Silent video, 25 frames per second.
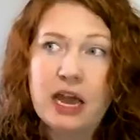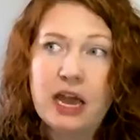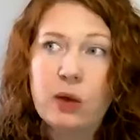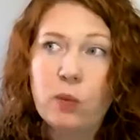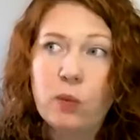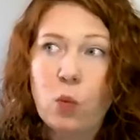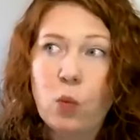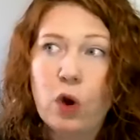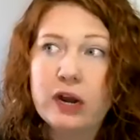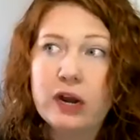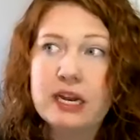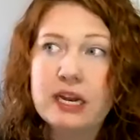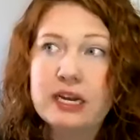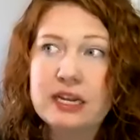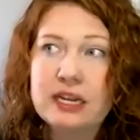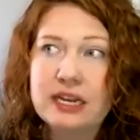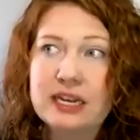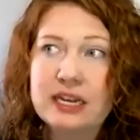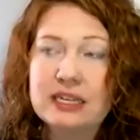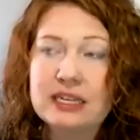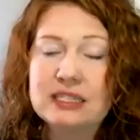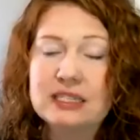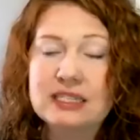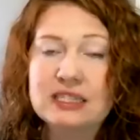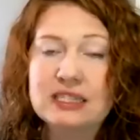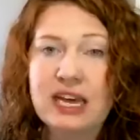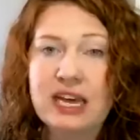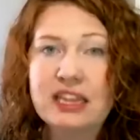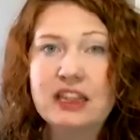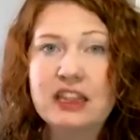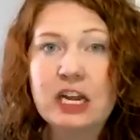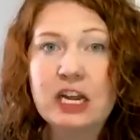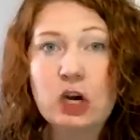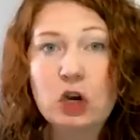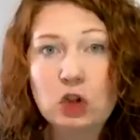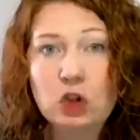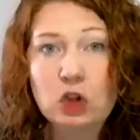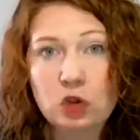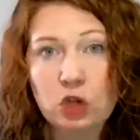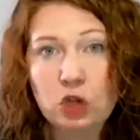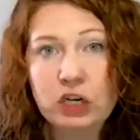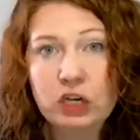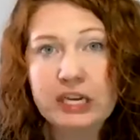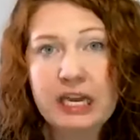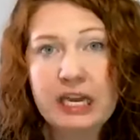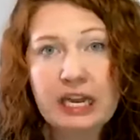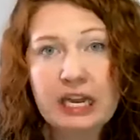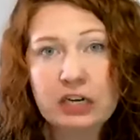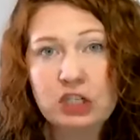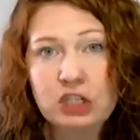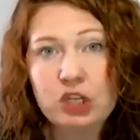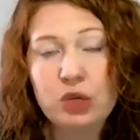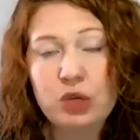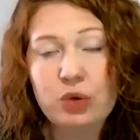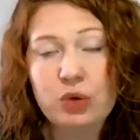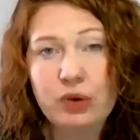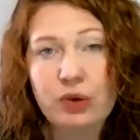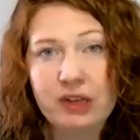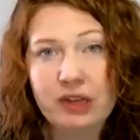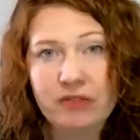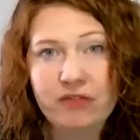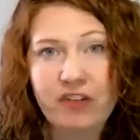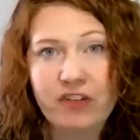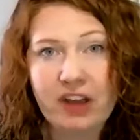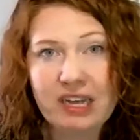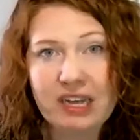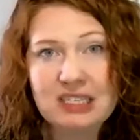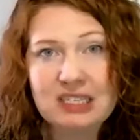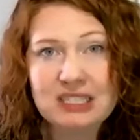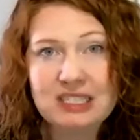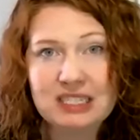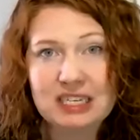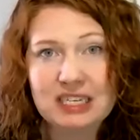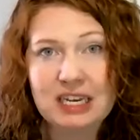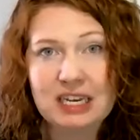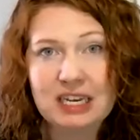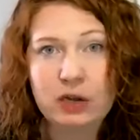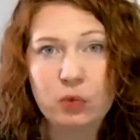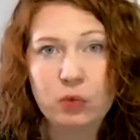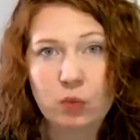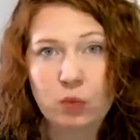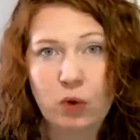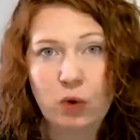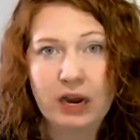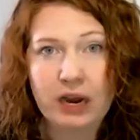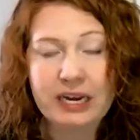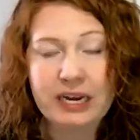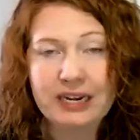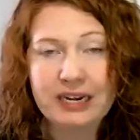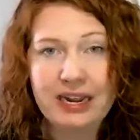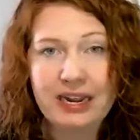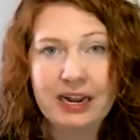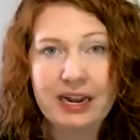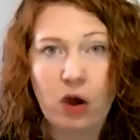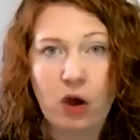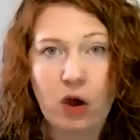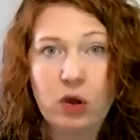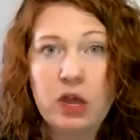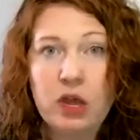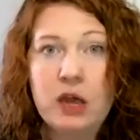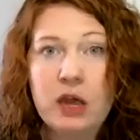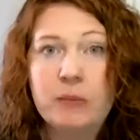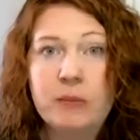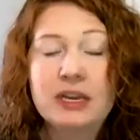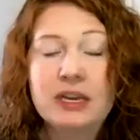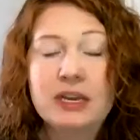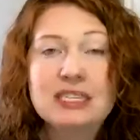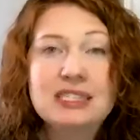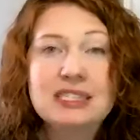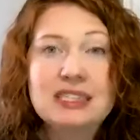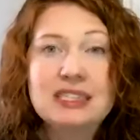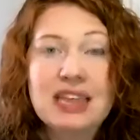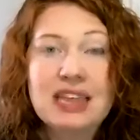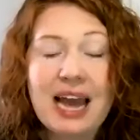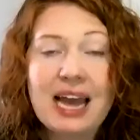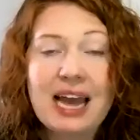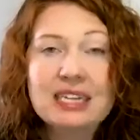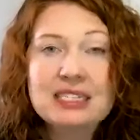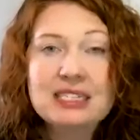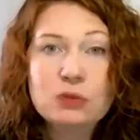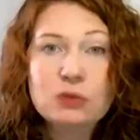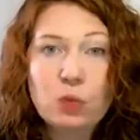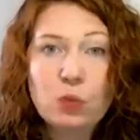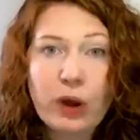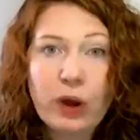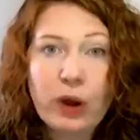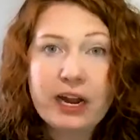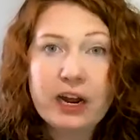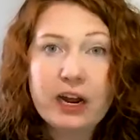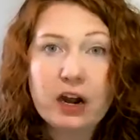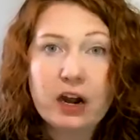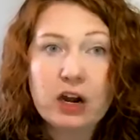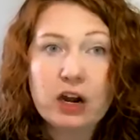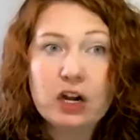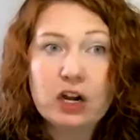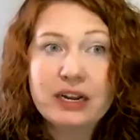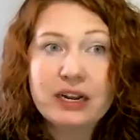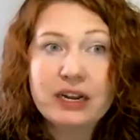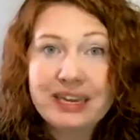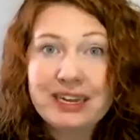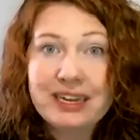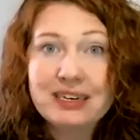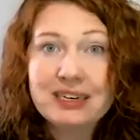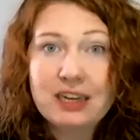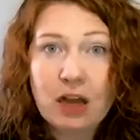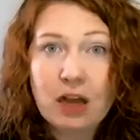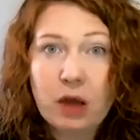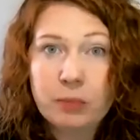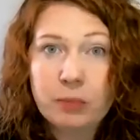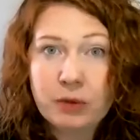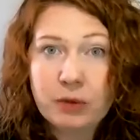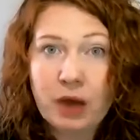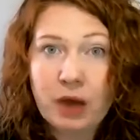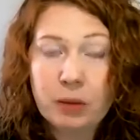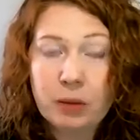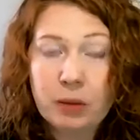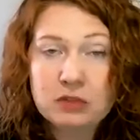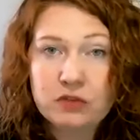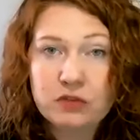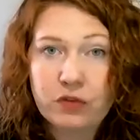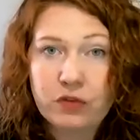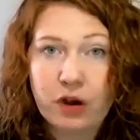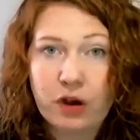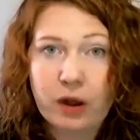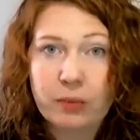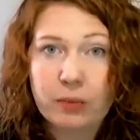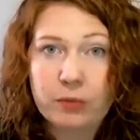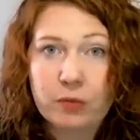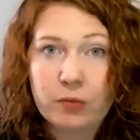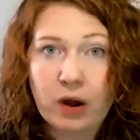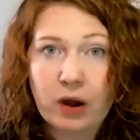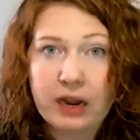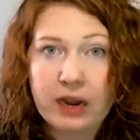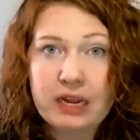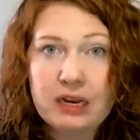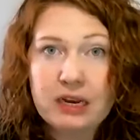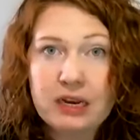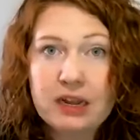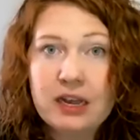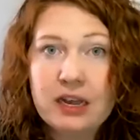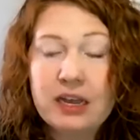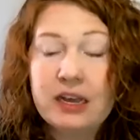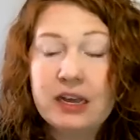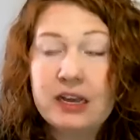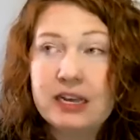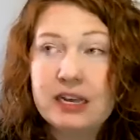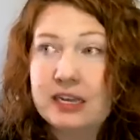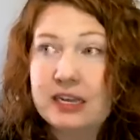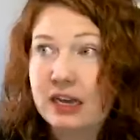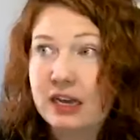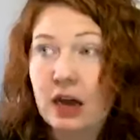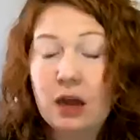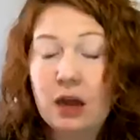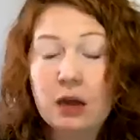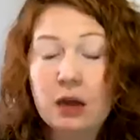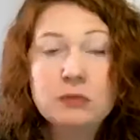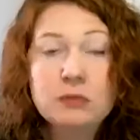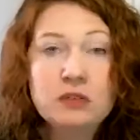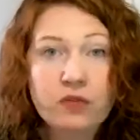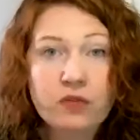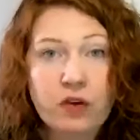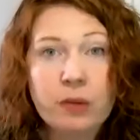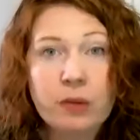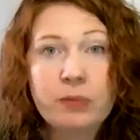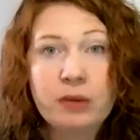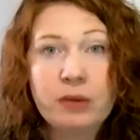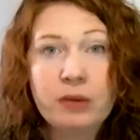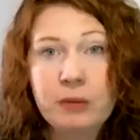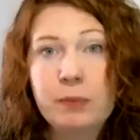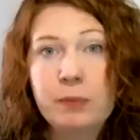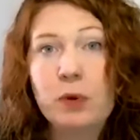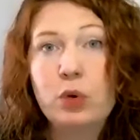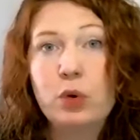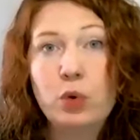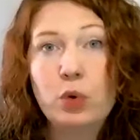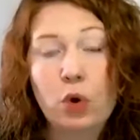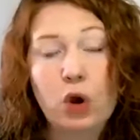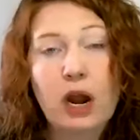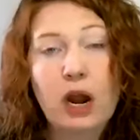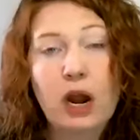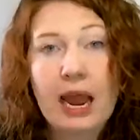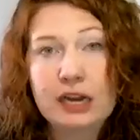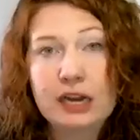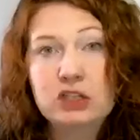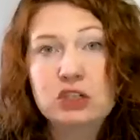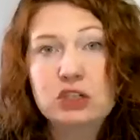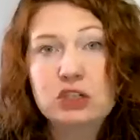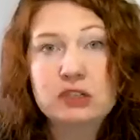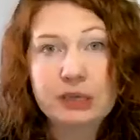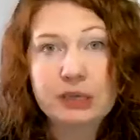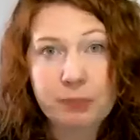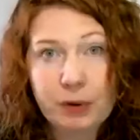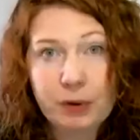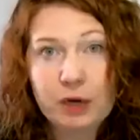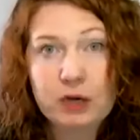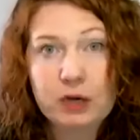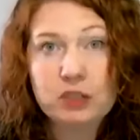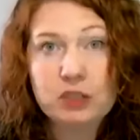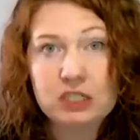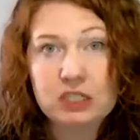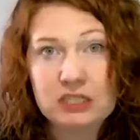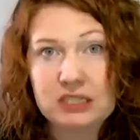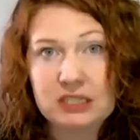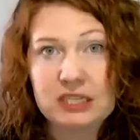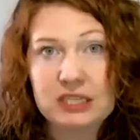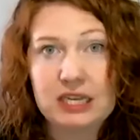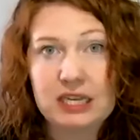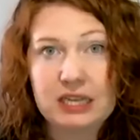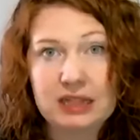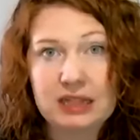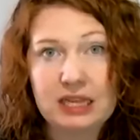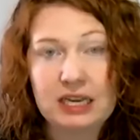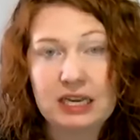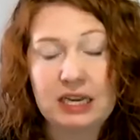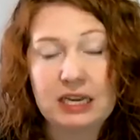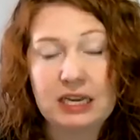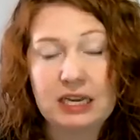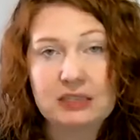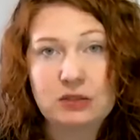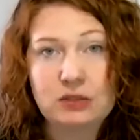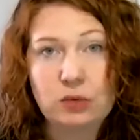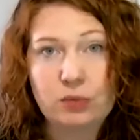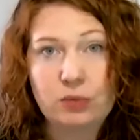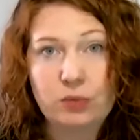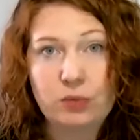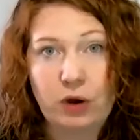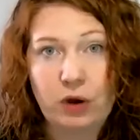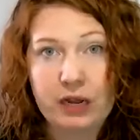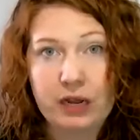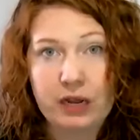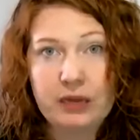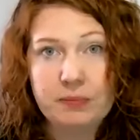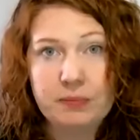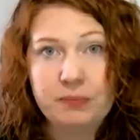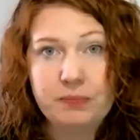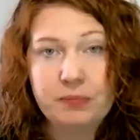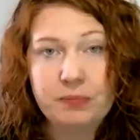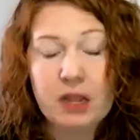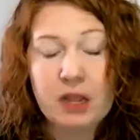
and what it is that they're looking to invest in right now, because that's where income comes from, right? It comes from people who are actually purchasing things, right?